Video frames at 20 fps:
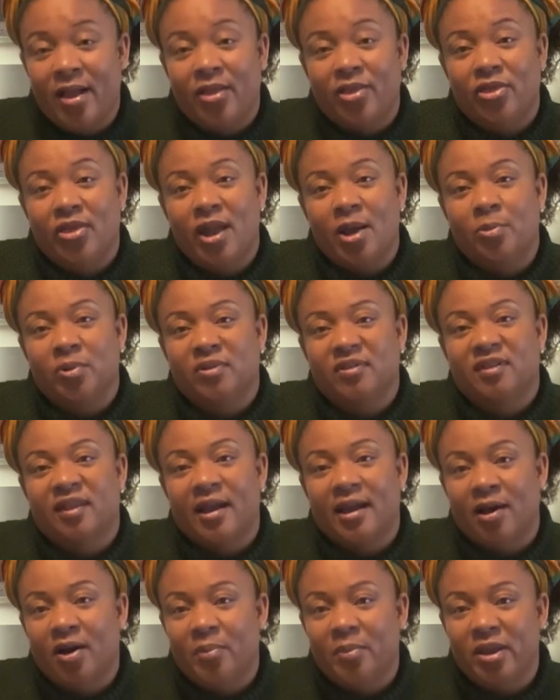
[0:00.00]
they would
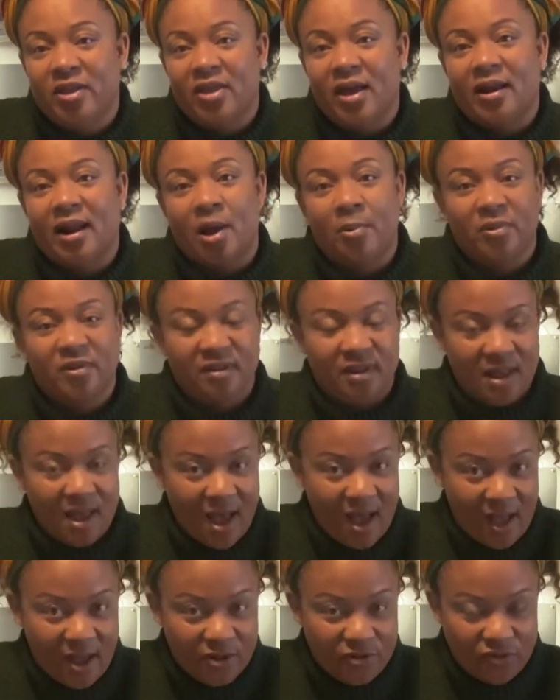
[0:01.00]
tell me that I was
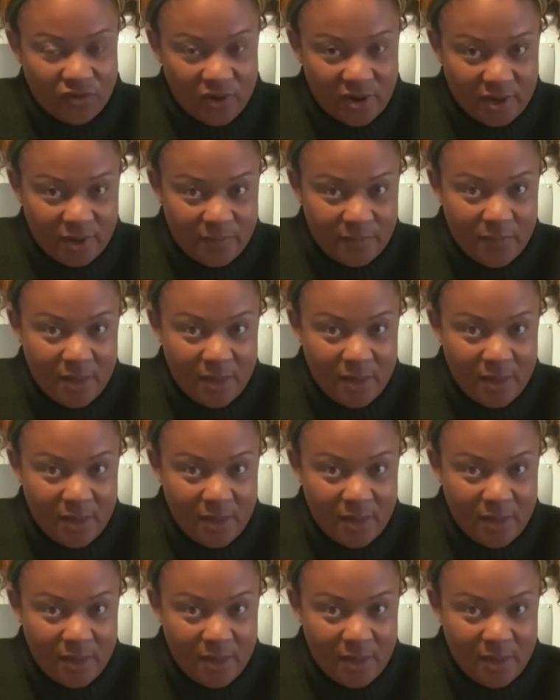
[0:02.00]
dehydrated.